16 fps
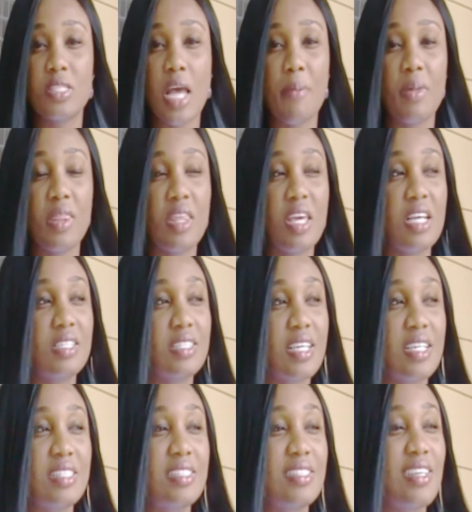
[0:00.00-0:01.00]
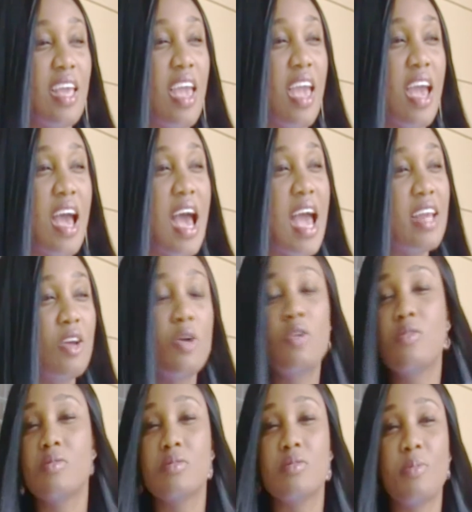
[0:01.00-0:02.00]
those type of things, because I
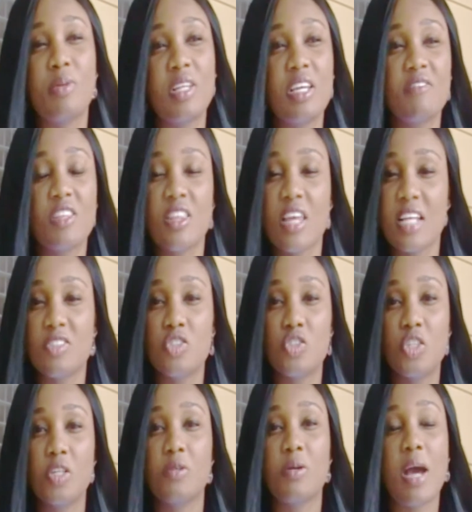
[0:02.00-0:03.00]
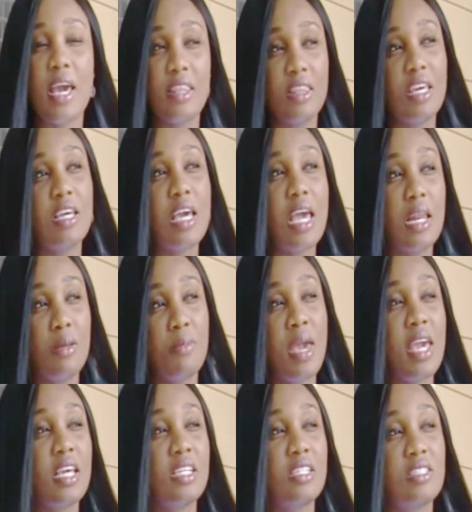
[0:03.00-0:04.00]
don't believe that that's true. I think
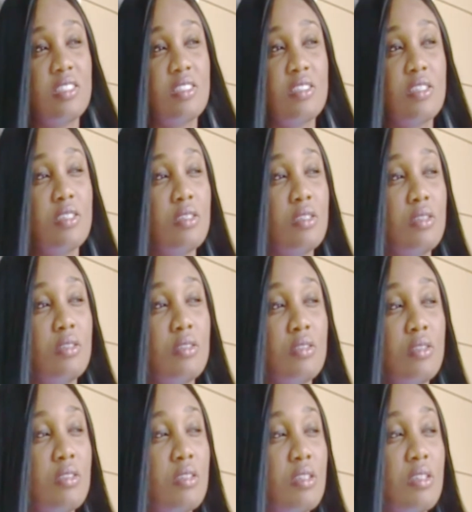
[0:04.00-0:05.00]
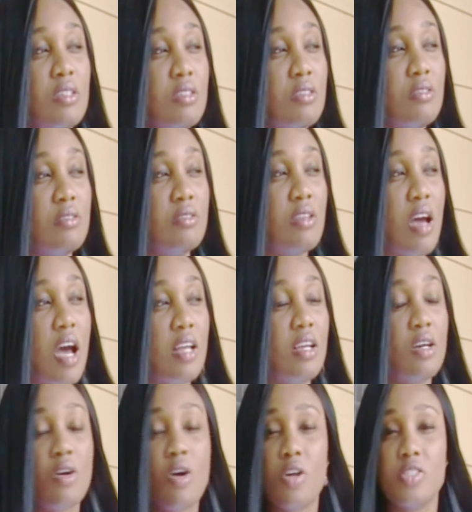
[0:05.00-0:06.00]
anime is
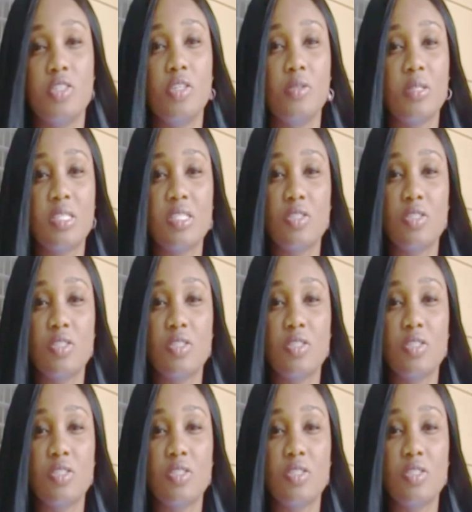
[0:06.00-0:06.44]
not a cartoon.